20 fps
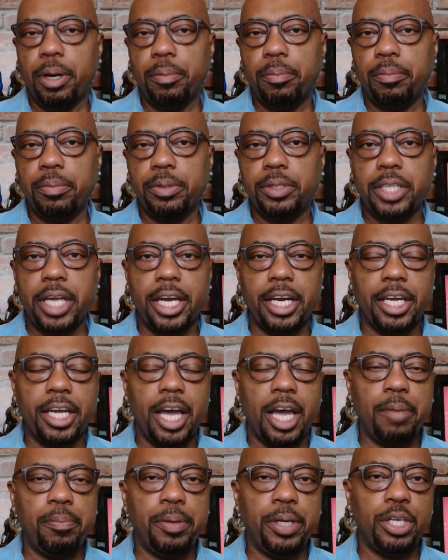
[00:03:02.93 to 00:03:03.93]
static
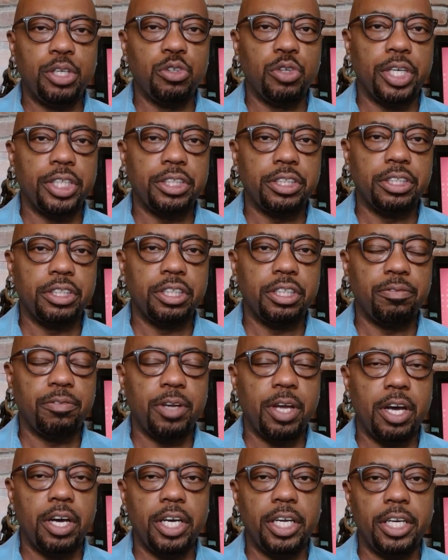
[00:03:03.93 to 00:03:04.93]
IP addresses have
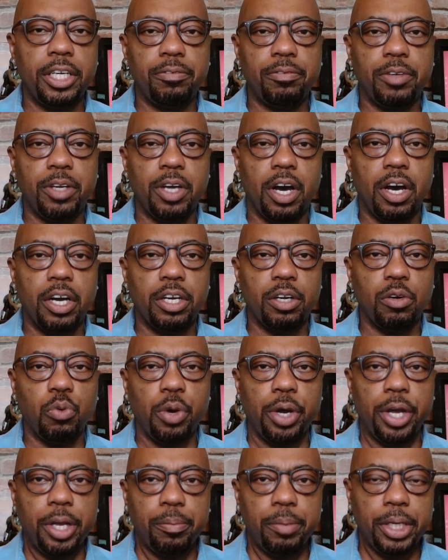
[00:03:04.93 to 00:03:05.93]
kind of gone
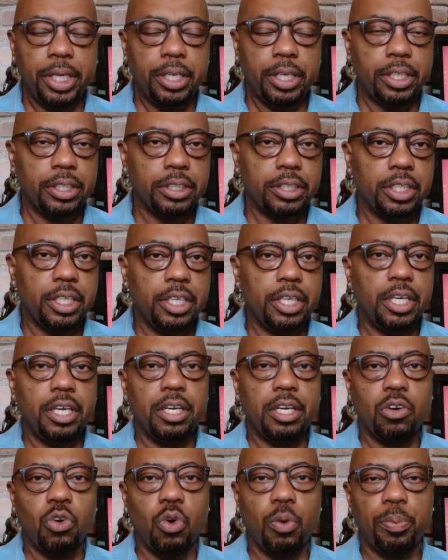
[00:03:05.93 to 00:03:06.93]
away because
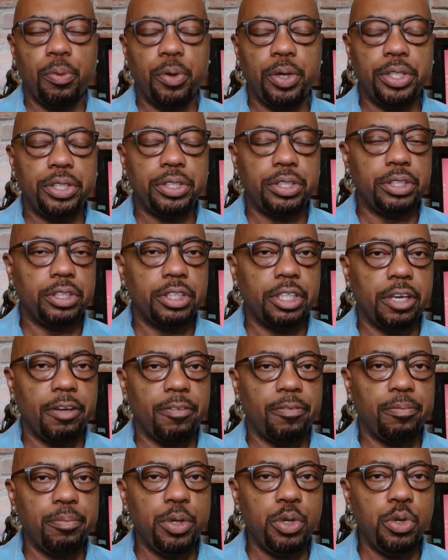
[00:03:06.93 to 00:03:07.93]
corporations
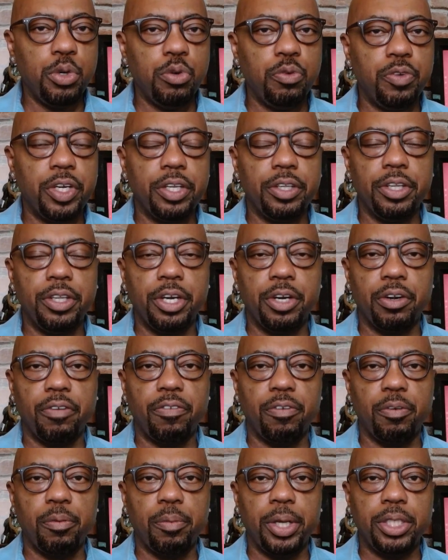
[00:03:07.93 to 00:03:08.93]
have moved their
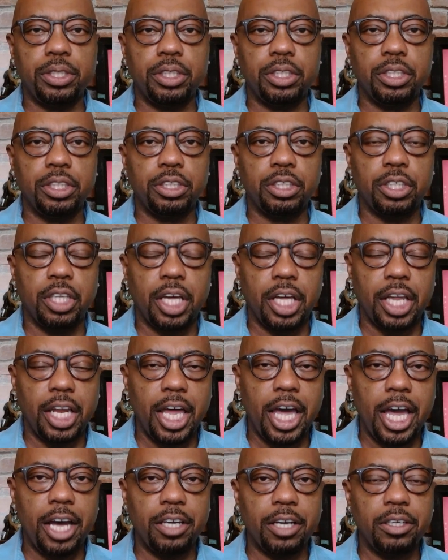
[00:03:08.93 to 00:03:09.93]
information into the
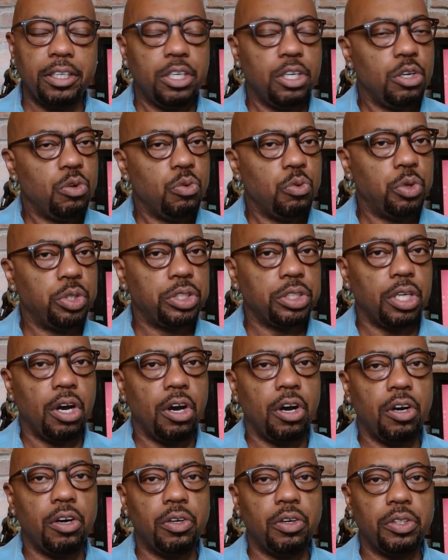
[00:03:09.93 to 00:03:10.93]
cloud, which
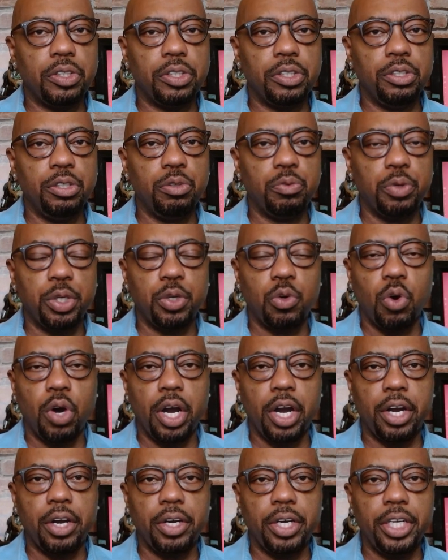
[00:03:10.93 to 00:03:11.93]
all you
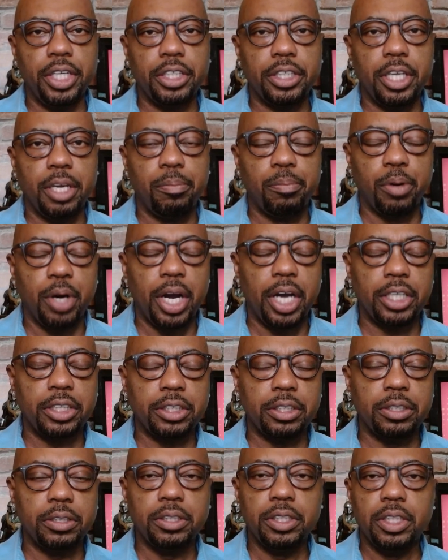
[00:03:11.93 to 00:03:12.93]
require is a
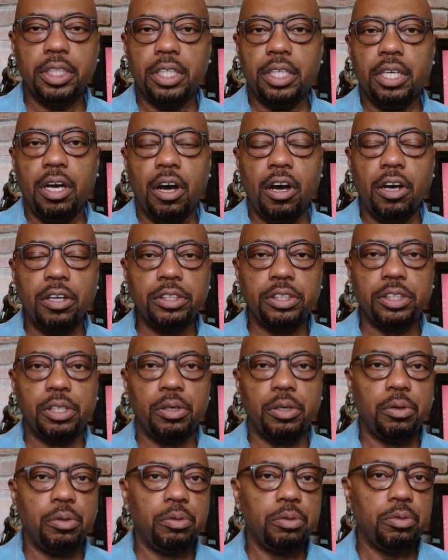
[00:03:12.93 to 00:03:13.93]
browser.
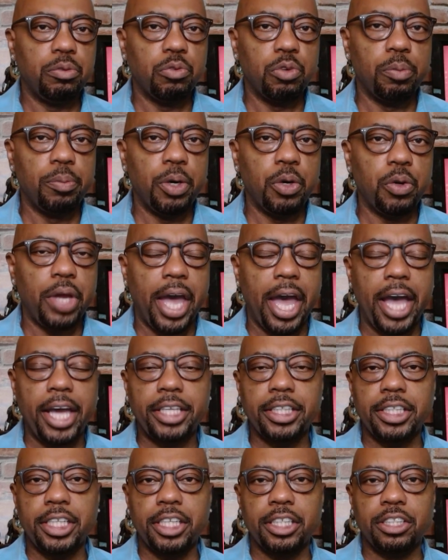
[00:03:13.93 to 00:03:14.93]
Also, remote
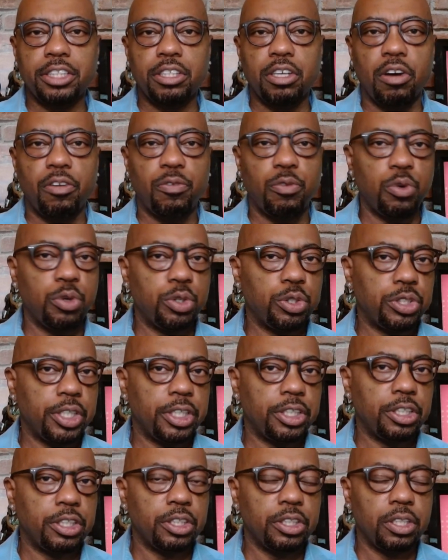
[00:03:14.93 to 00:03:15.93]
access software
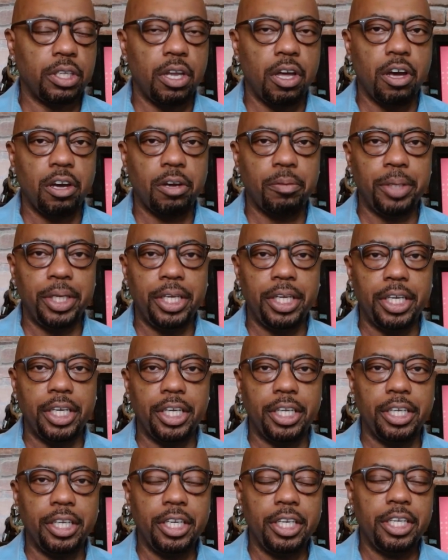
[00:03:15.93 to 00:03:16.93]
such as LogMeIn,